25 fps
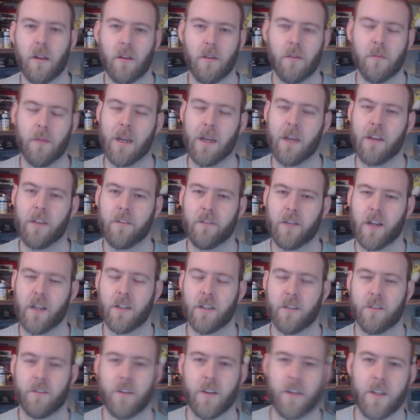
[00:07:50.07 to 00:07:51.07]

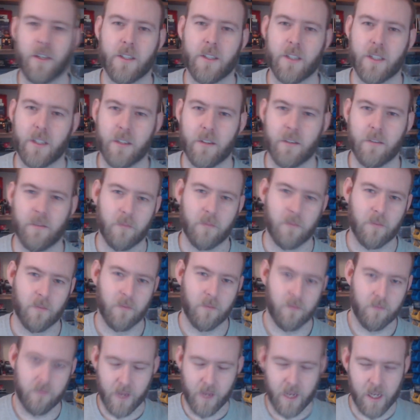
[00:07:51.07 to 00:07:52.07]
manufacturers and
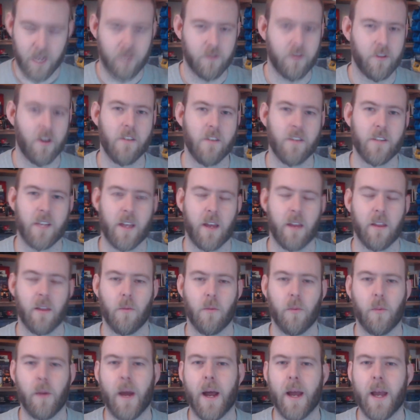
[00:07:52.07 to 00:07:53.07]
intros out the
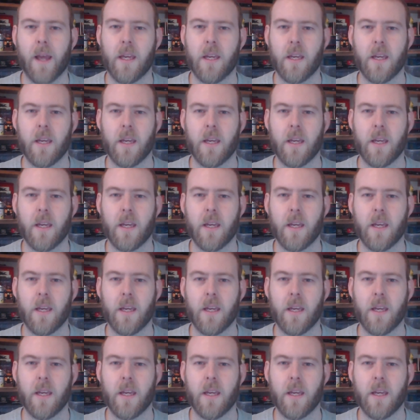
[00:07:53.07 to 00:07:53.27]
way,